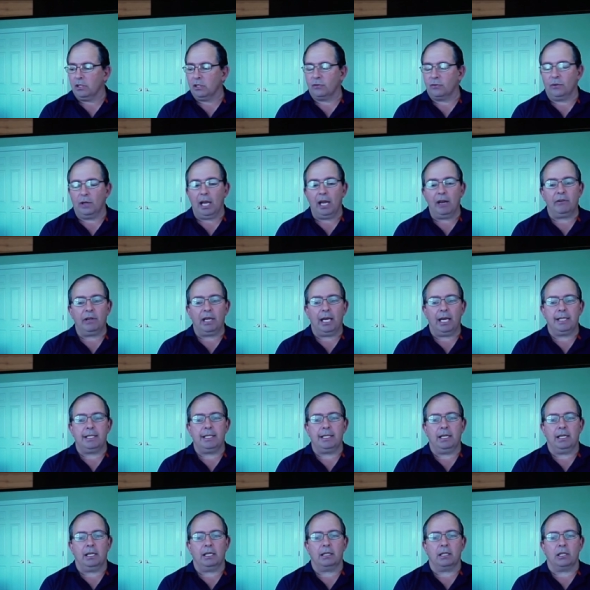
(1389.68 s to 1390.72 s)
is for every
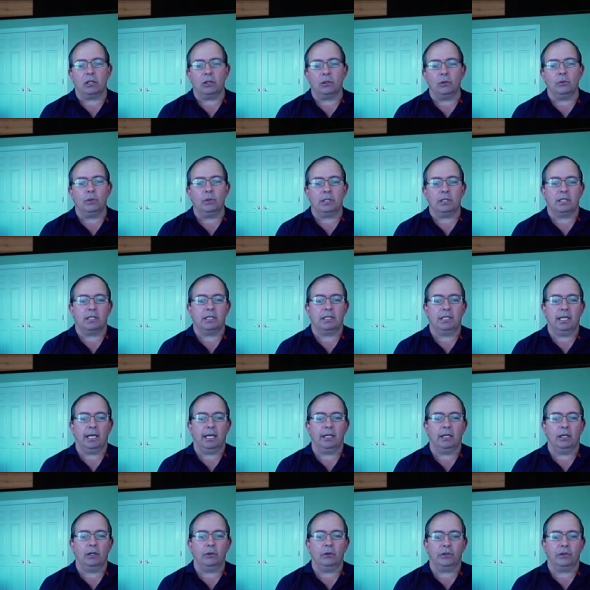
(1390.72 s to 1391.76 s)
idea that you as the
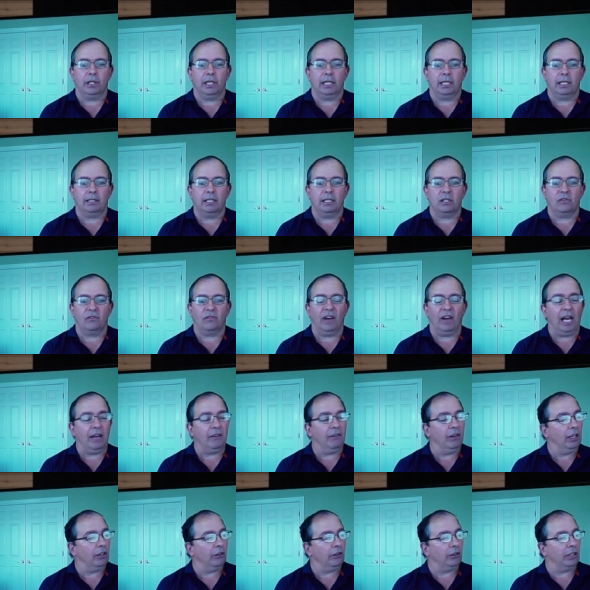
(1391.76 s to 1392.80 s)
CIO think, there's
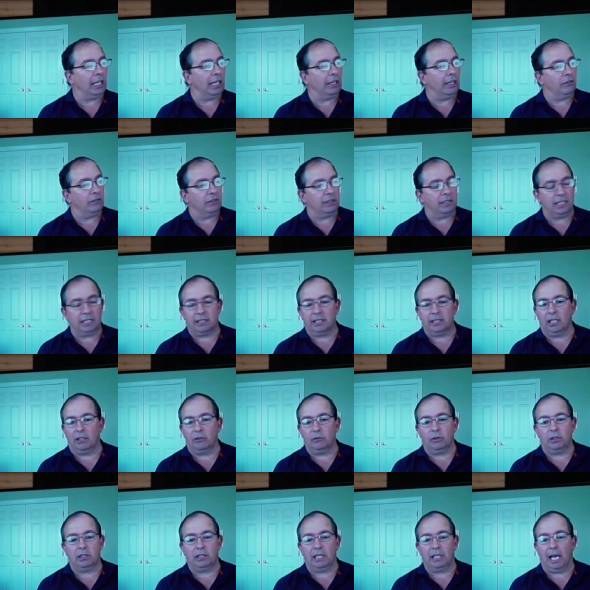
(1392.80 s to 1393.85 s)
500,
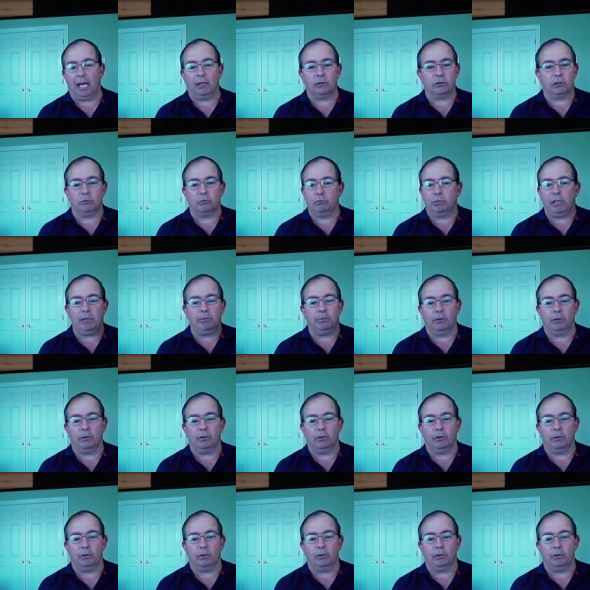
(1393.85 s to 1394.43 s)
600,000 people